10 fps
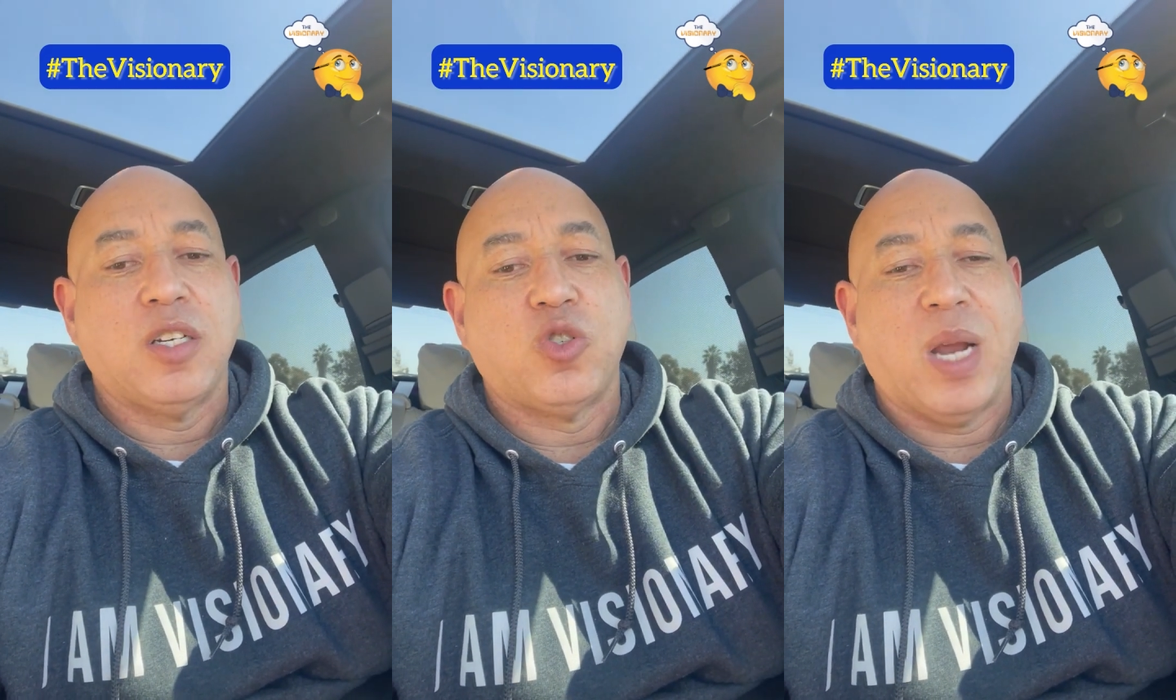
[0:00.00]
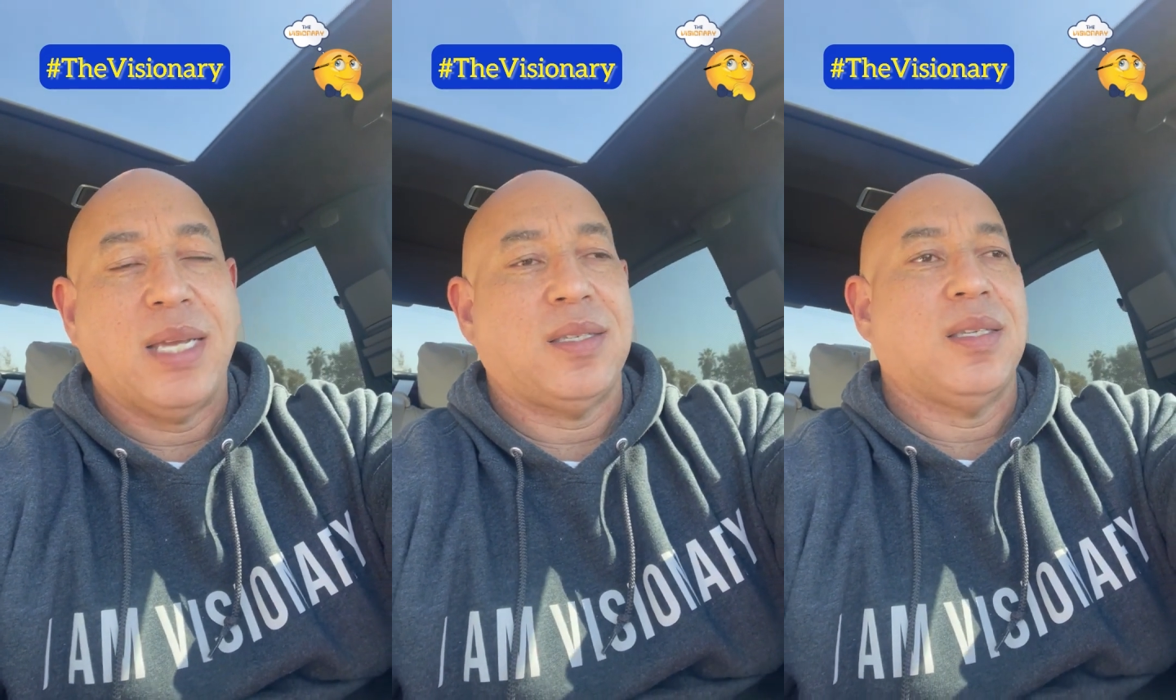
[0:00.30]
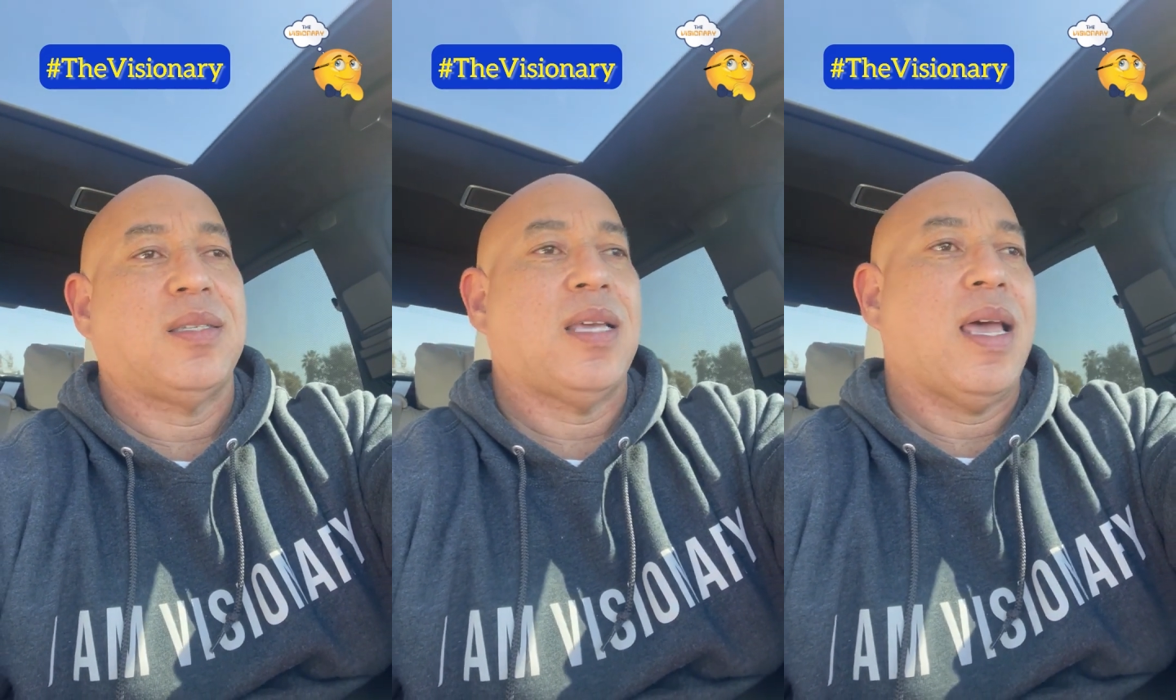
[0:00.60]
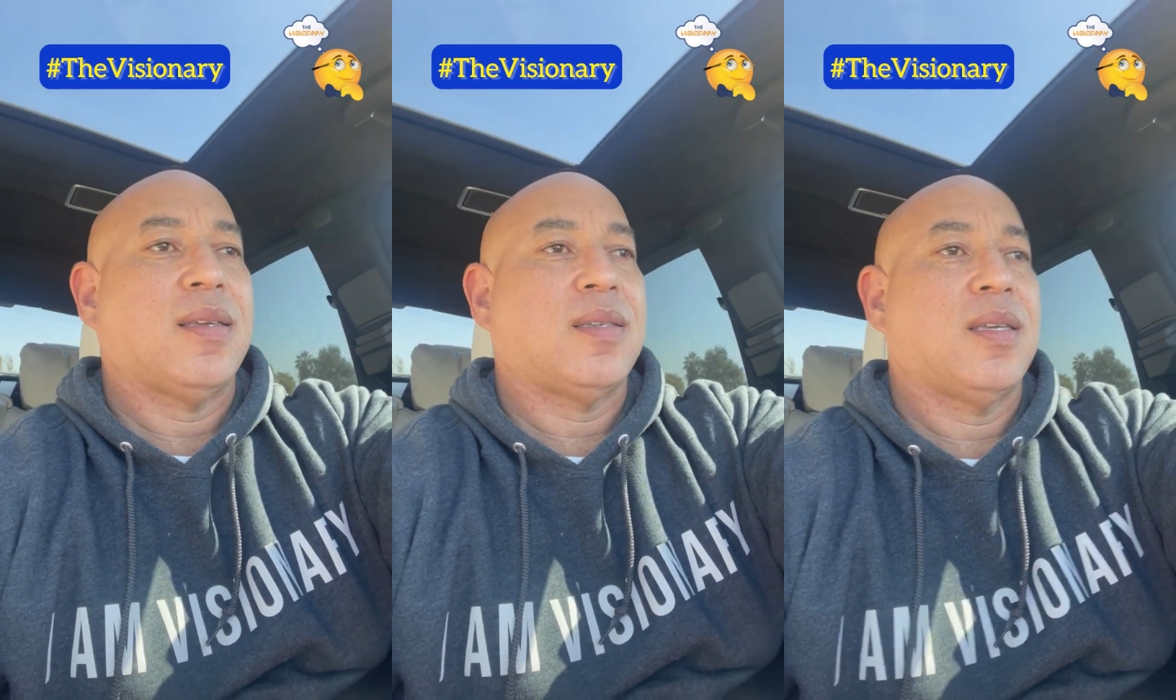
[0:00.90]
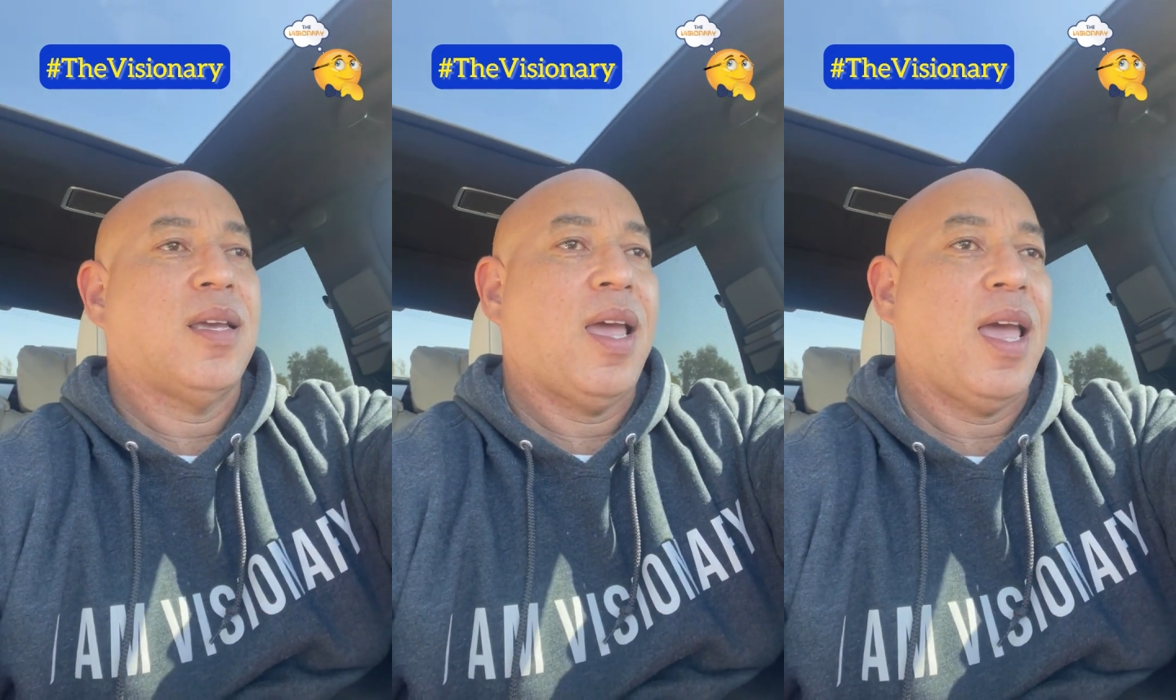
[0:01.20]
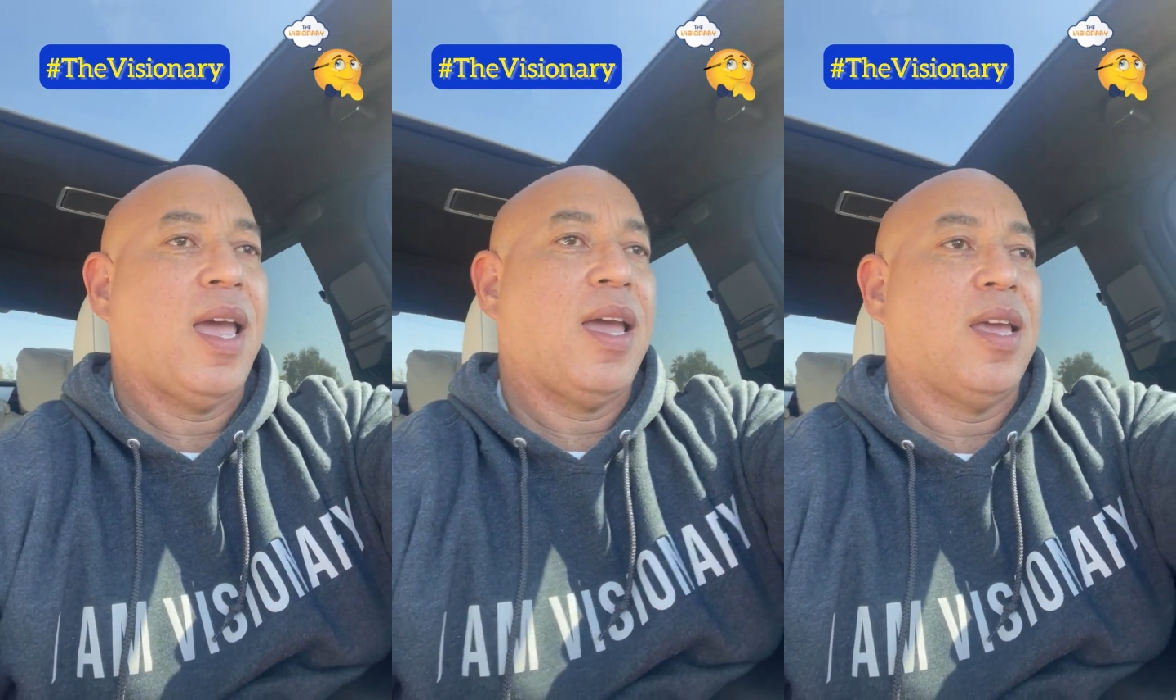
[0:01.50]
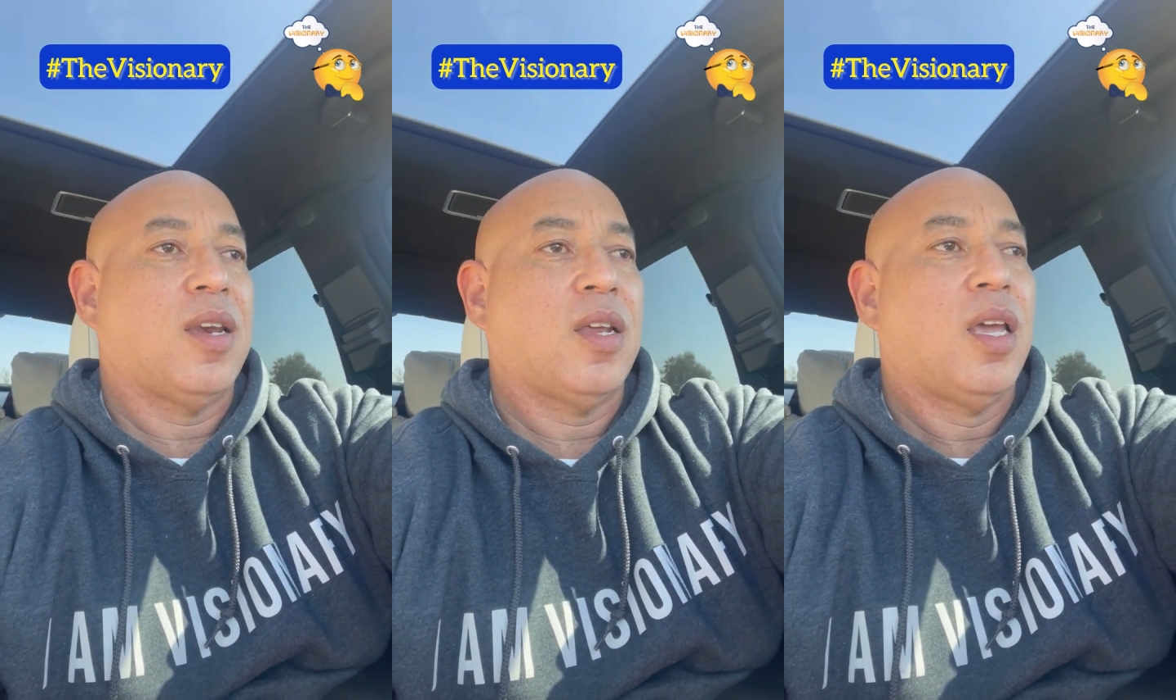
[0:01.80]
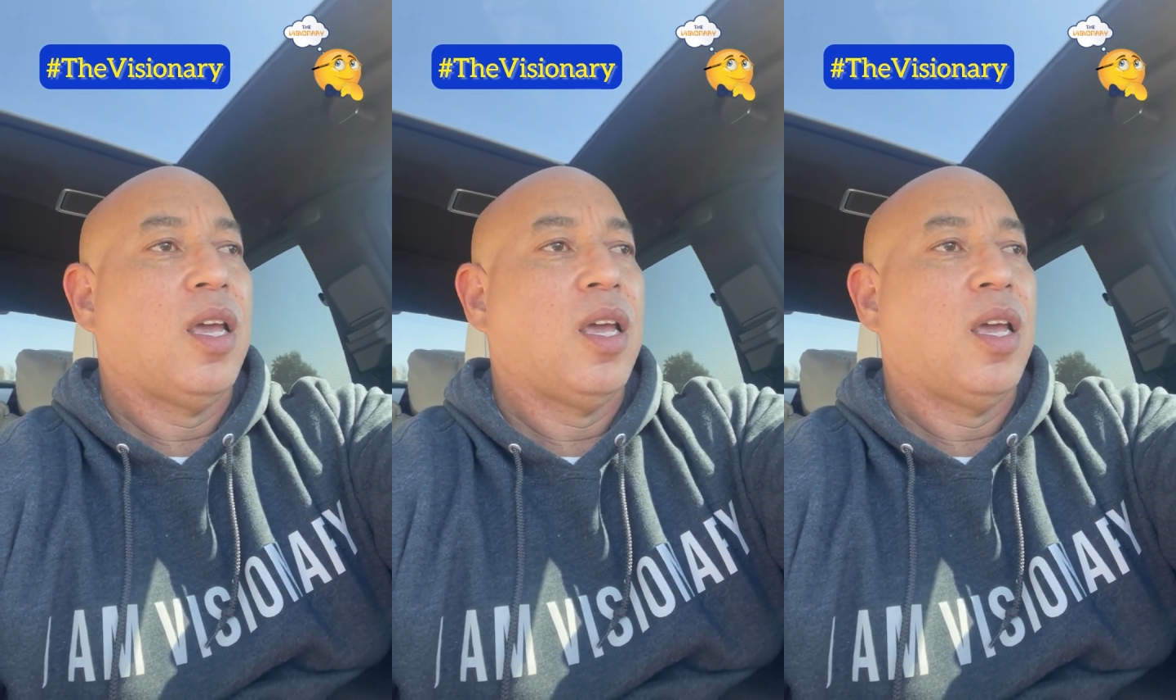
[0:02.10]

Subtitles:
addressed, assessed, and